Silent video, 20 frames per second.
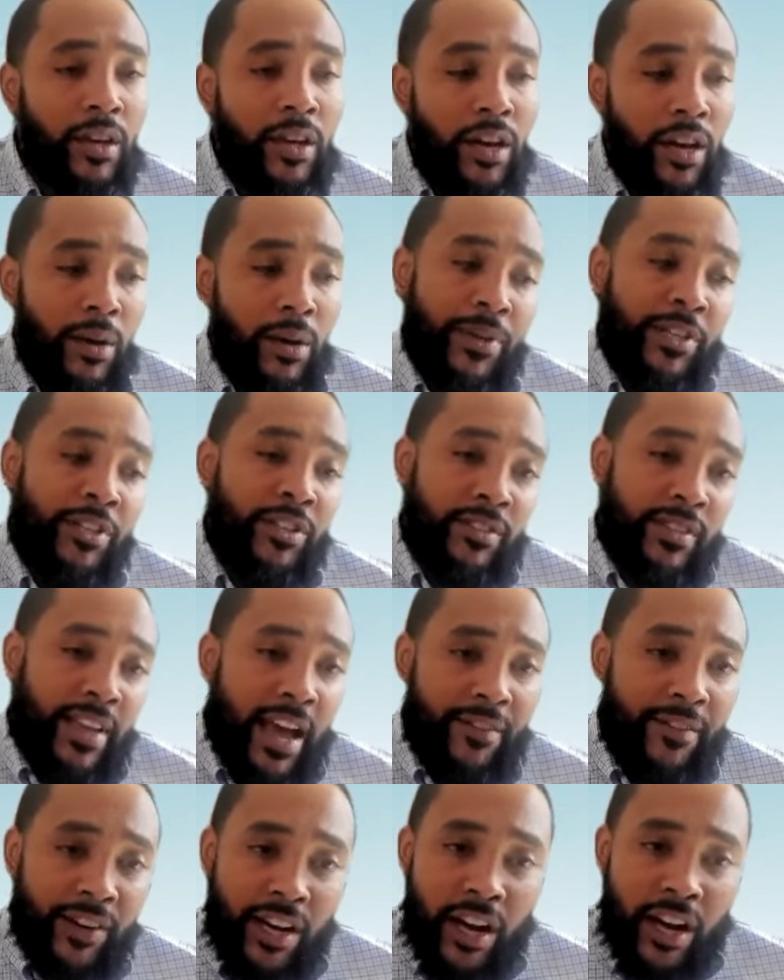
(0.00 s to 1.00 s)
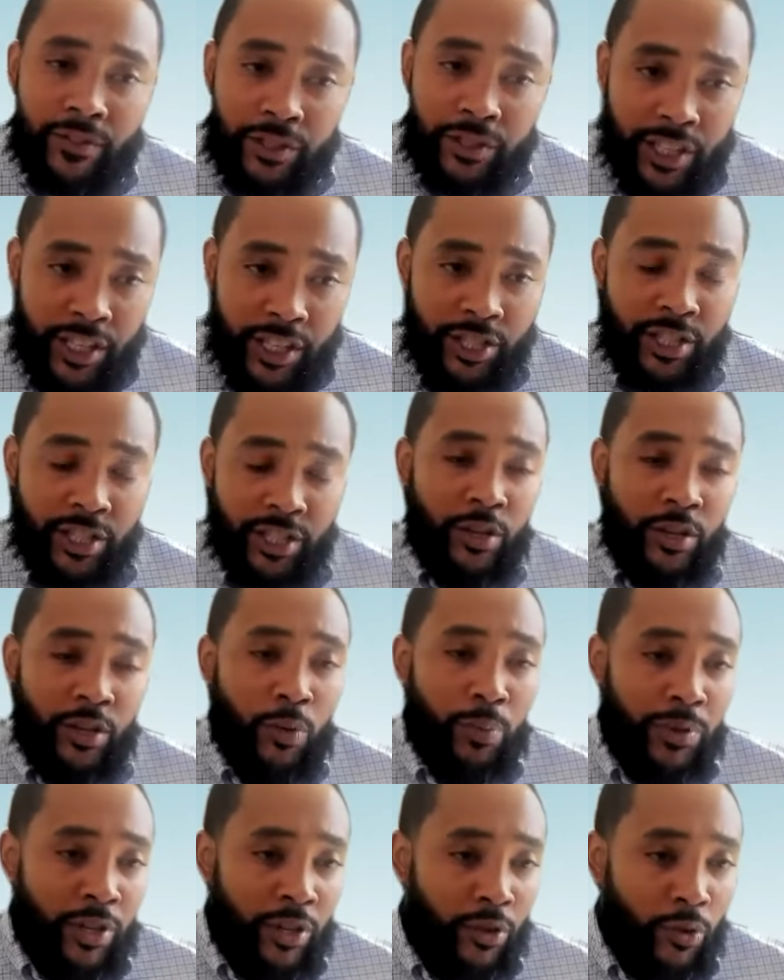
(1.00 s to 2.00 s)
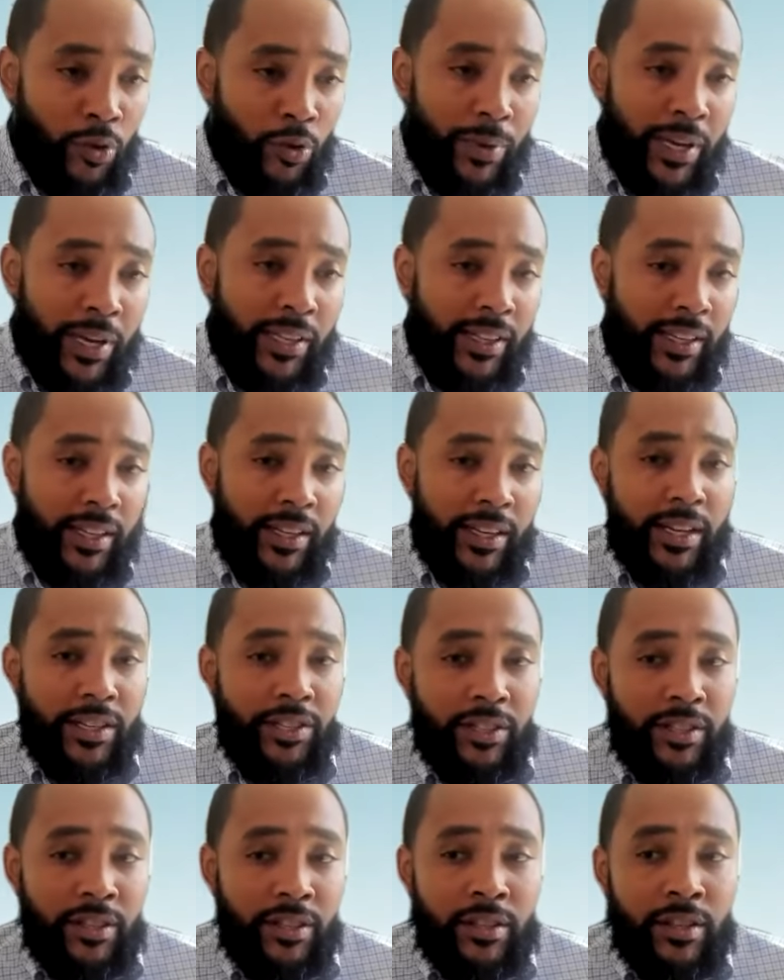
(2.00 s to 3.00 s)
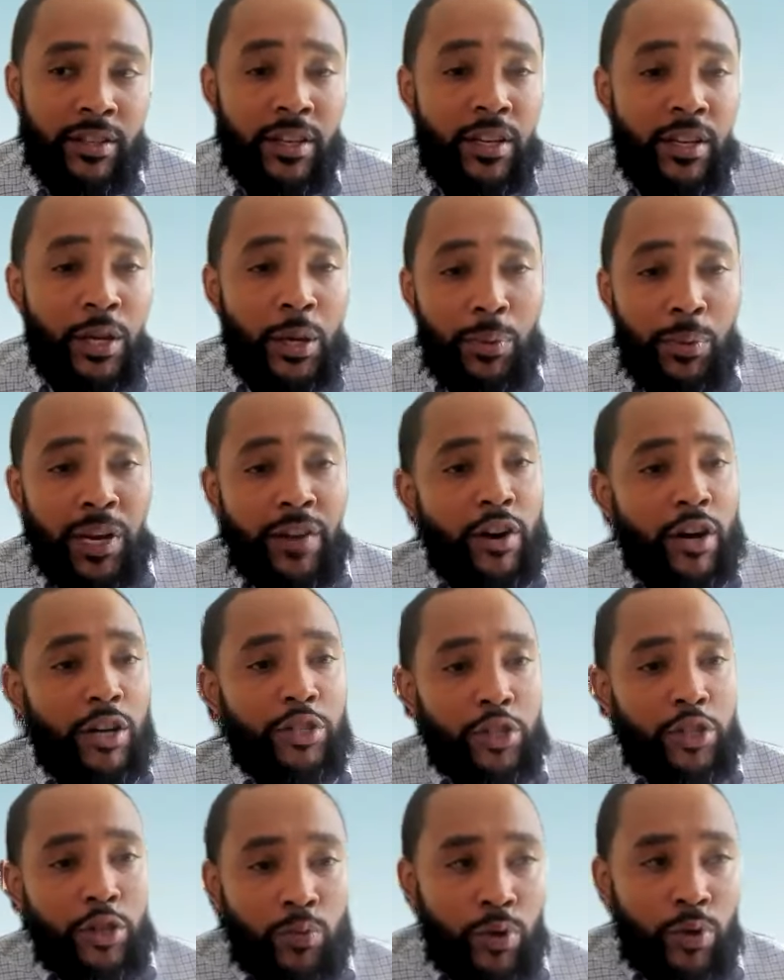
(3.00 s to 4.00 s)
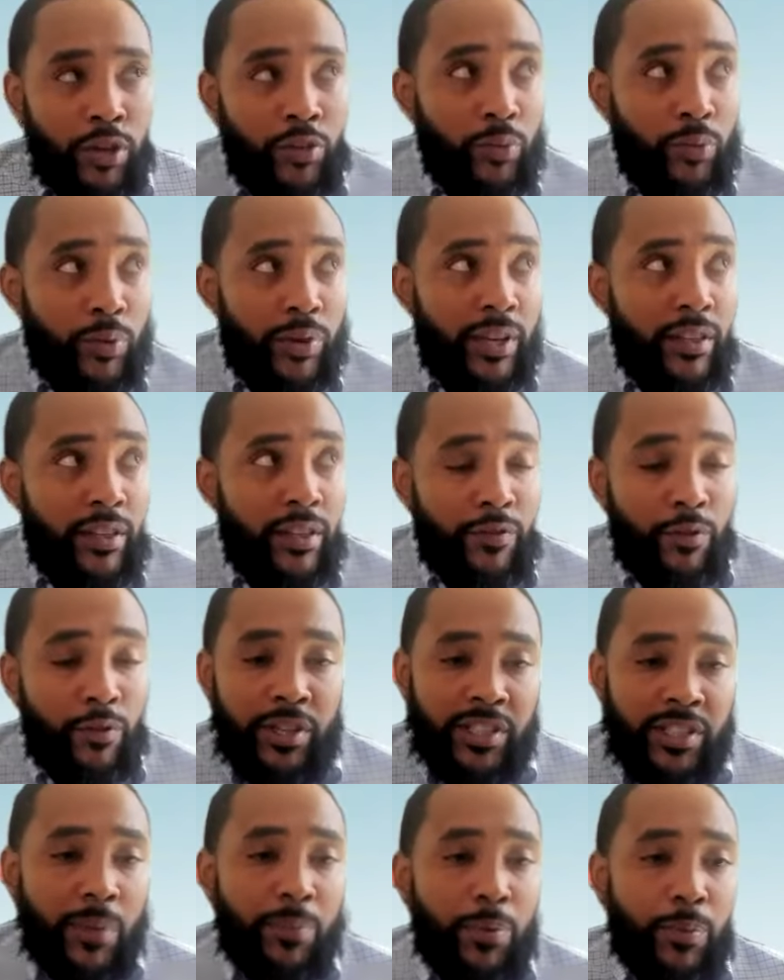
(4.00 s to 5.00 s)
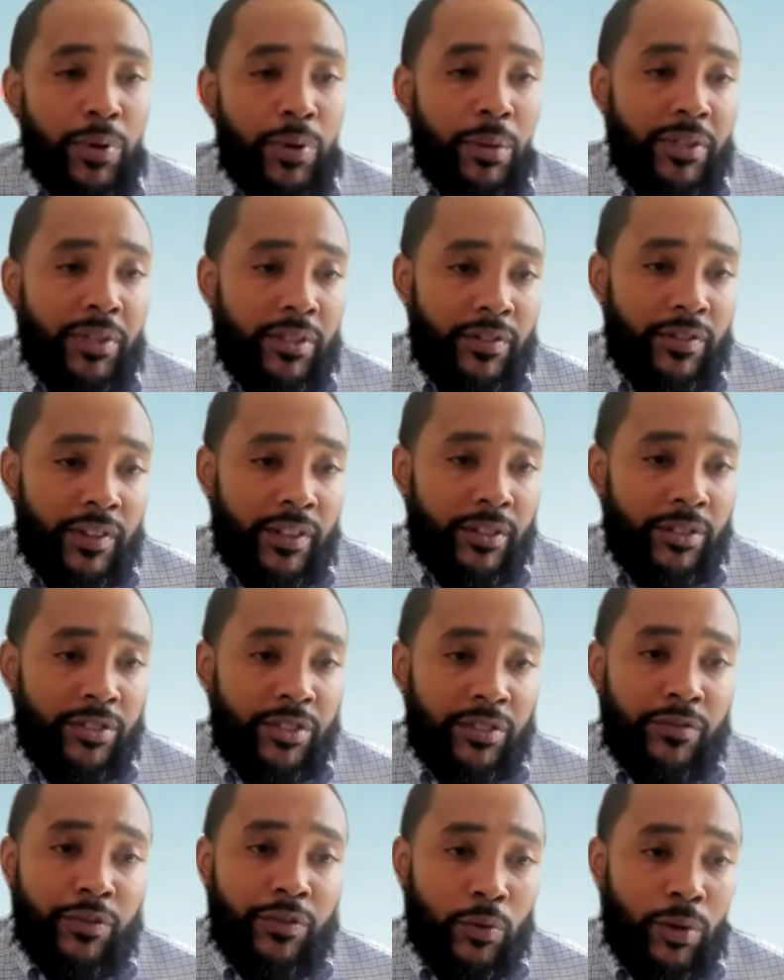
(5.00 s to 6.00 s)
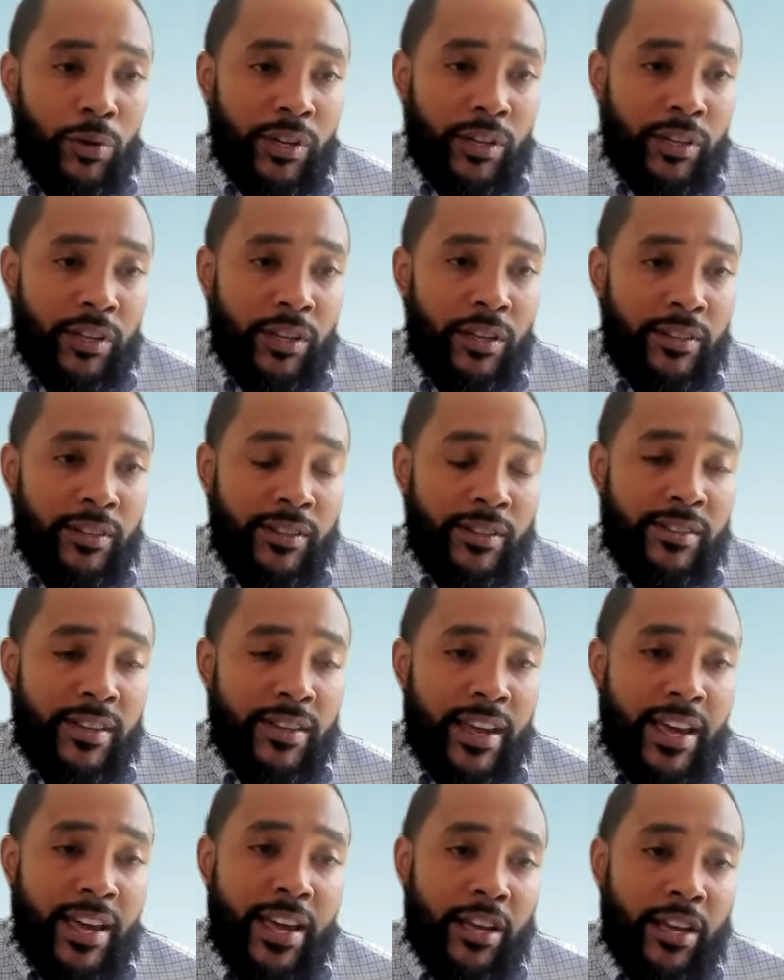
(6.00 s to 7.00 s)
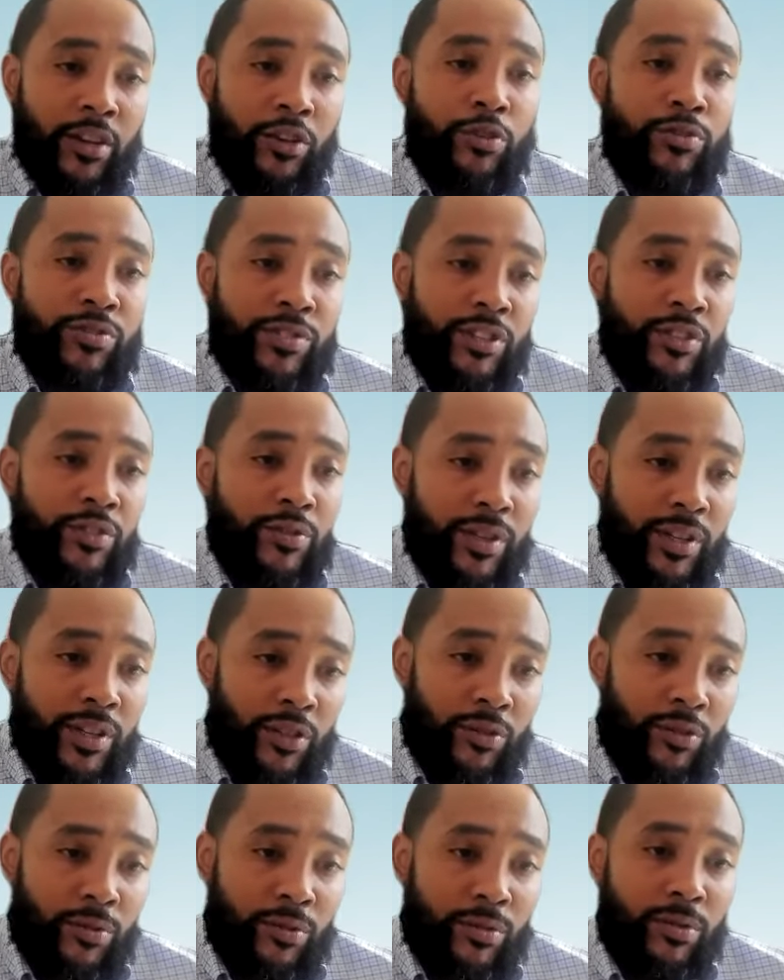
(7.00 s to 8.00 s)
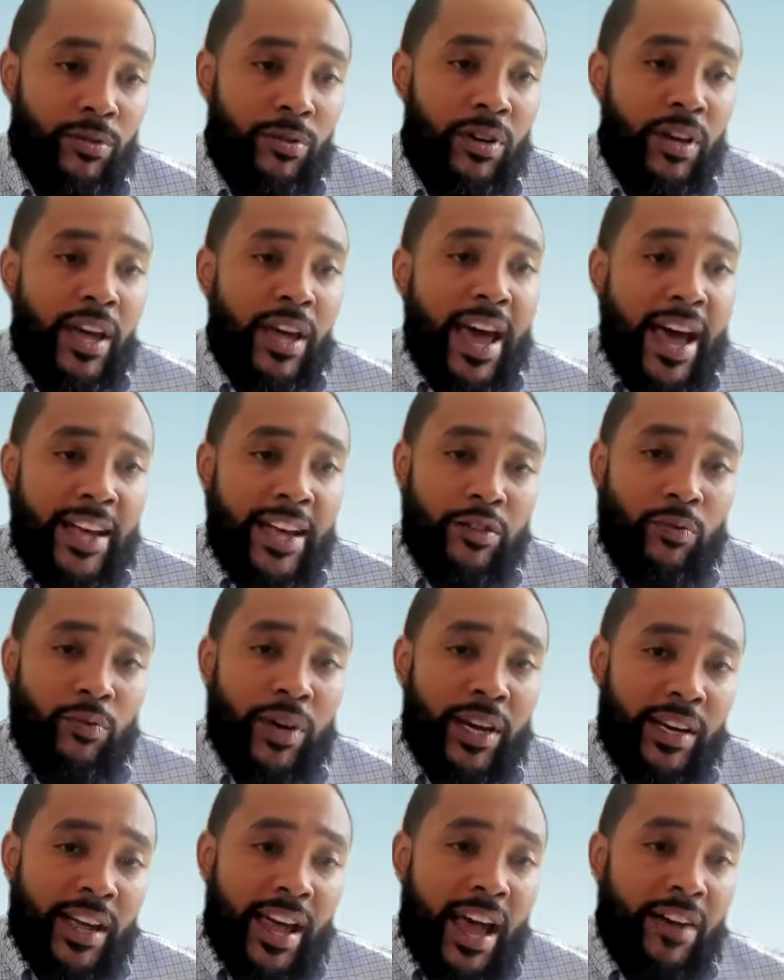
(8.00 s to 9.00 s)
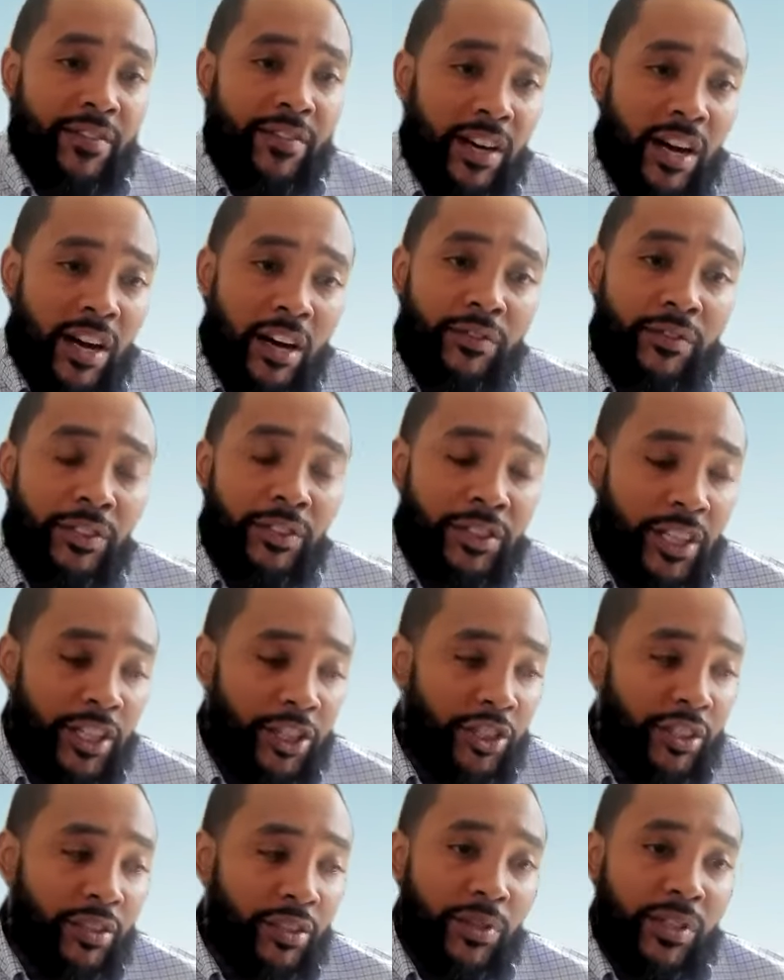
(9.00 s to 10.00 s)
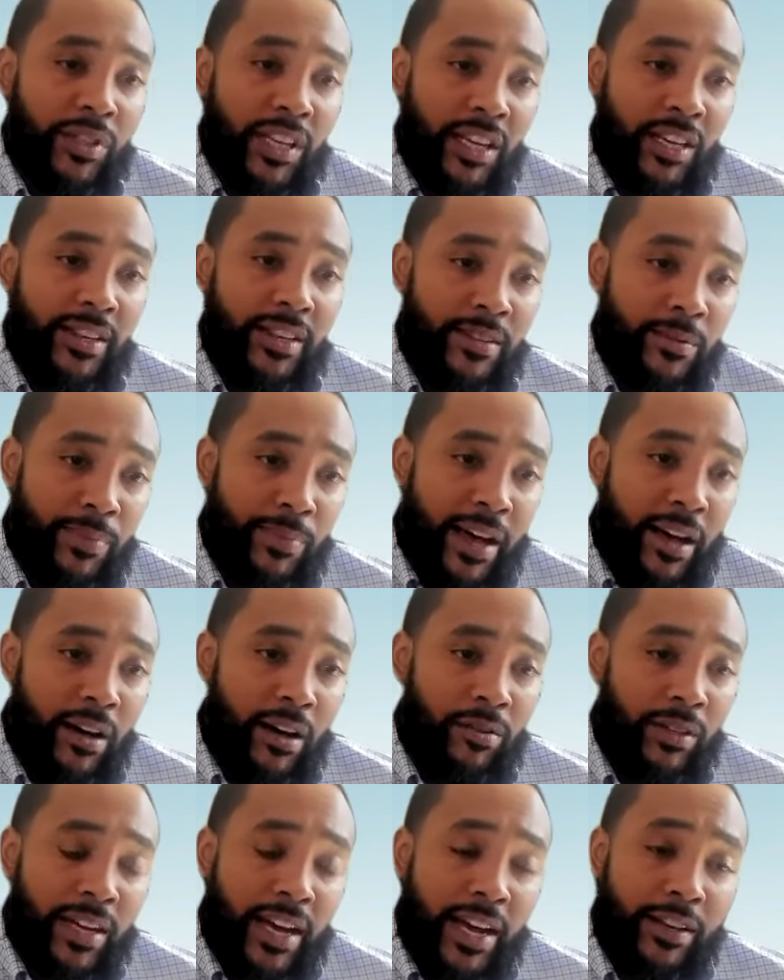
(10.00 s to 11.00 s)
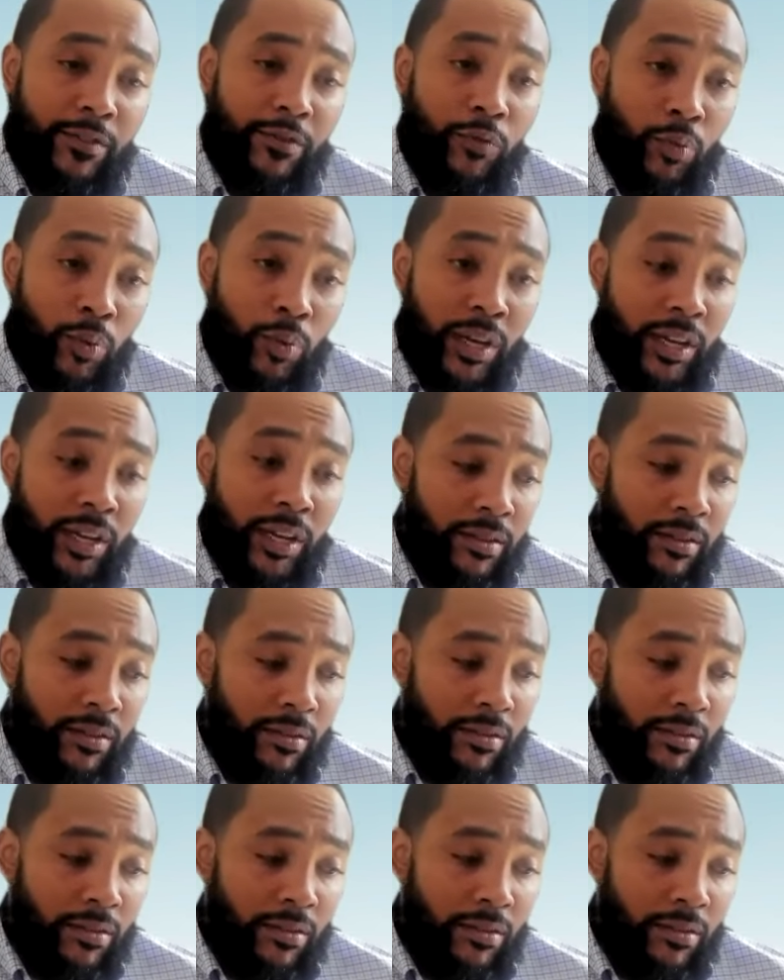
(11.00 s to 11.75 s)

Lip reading: And just to have a conversation, open the door, make the connection. But I've also worked with, for example, public defenders in Florida to say, hey, use this screening tool as a way to have a conversation with kids about kind of what